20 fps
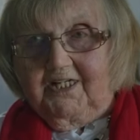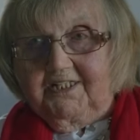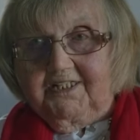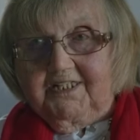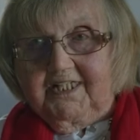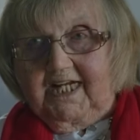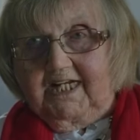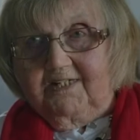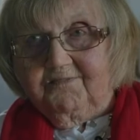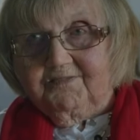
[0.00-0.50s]
I
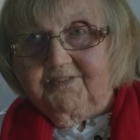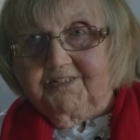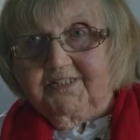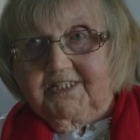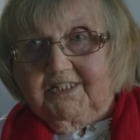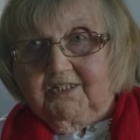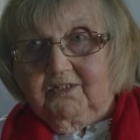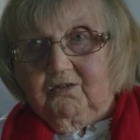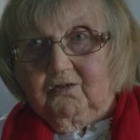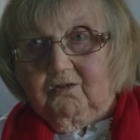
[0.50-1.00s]
can ever
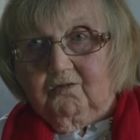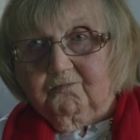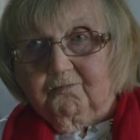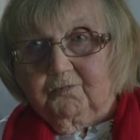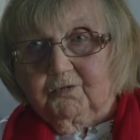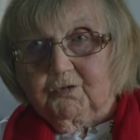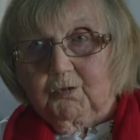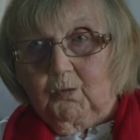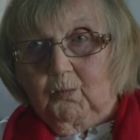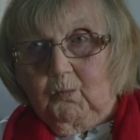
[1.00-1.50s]
think
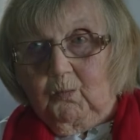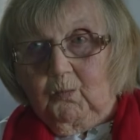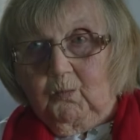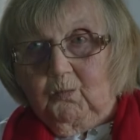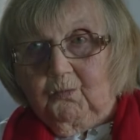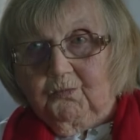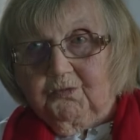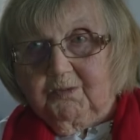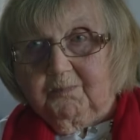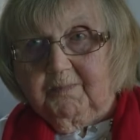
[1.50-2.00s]
of was
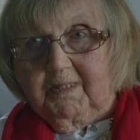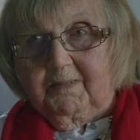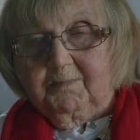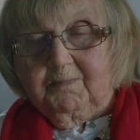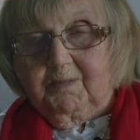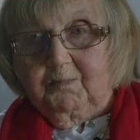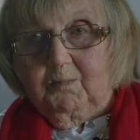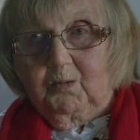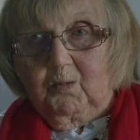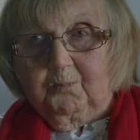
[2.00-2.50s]
all to
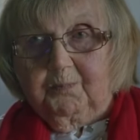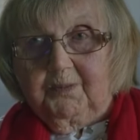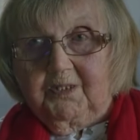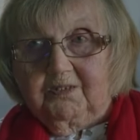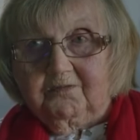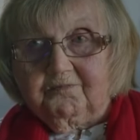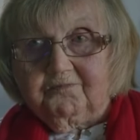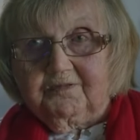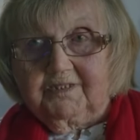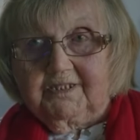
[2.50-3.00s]
make me more
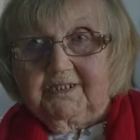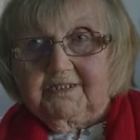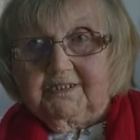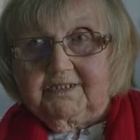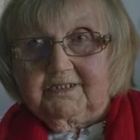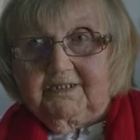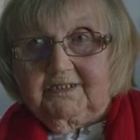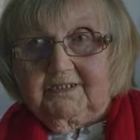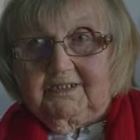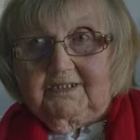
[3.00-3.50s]

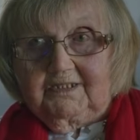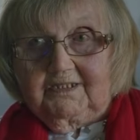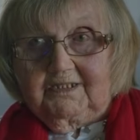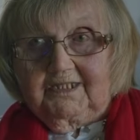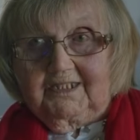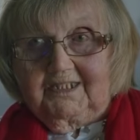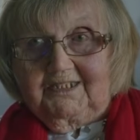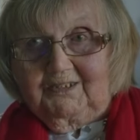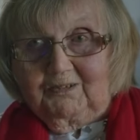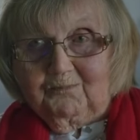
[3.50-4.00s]
perfect.
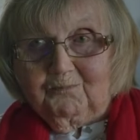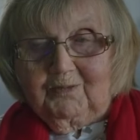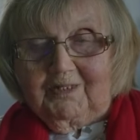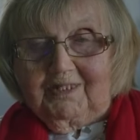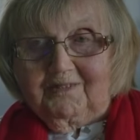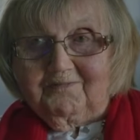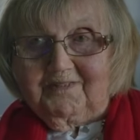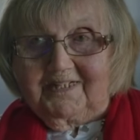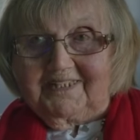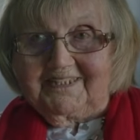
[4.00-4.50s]
Look
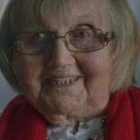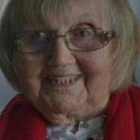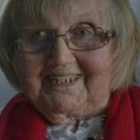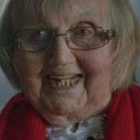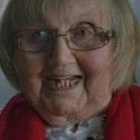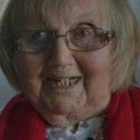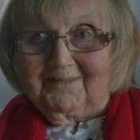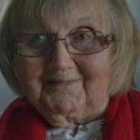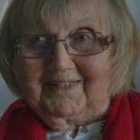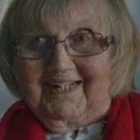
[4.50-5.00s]
what I've
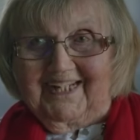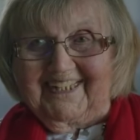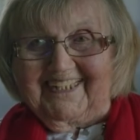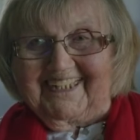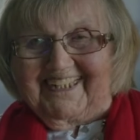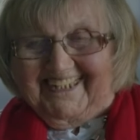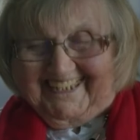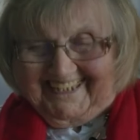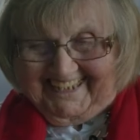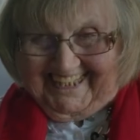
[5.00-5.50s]
ended up
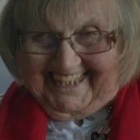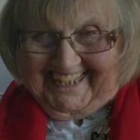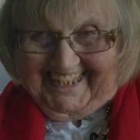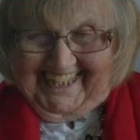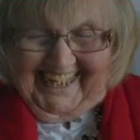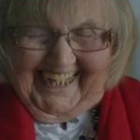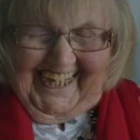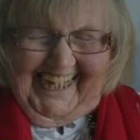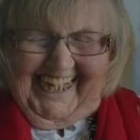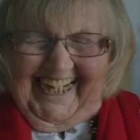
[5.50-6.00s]

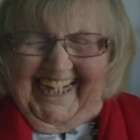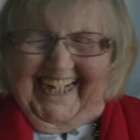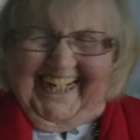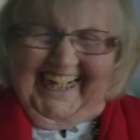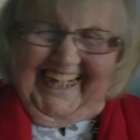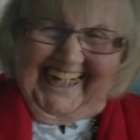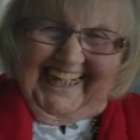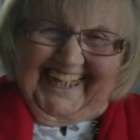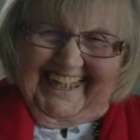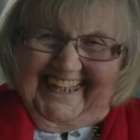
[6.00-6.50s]

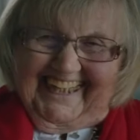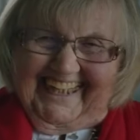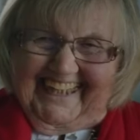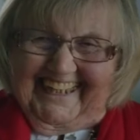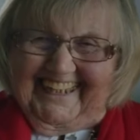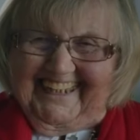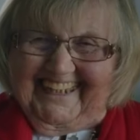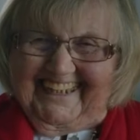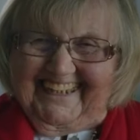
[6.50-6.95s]
like.